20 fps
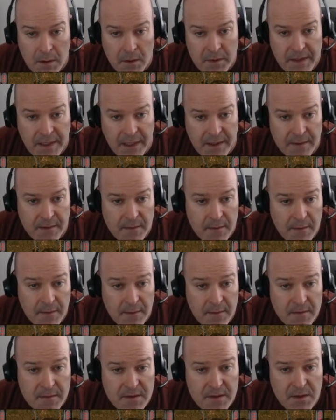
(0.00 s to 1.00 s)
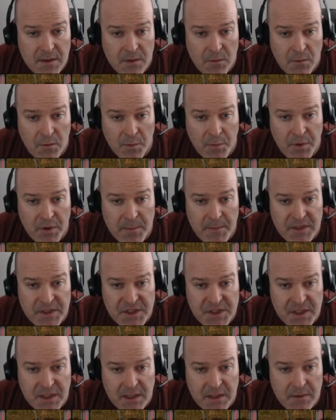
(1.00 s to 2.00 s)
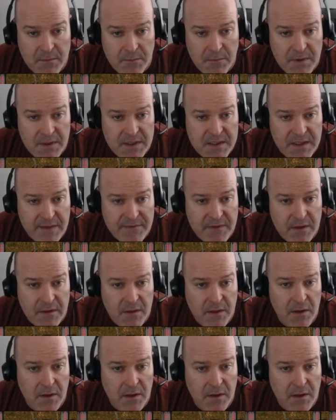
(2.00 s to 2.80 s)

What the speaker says: Okay. So we're pretty much done. We just have to...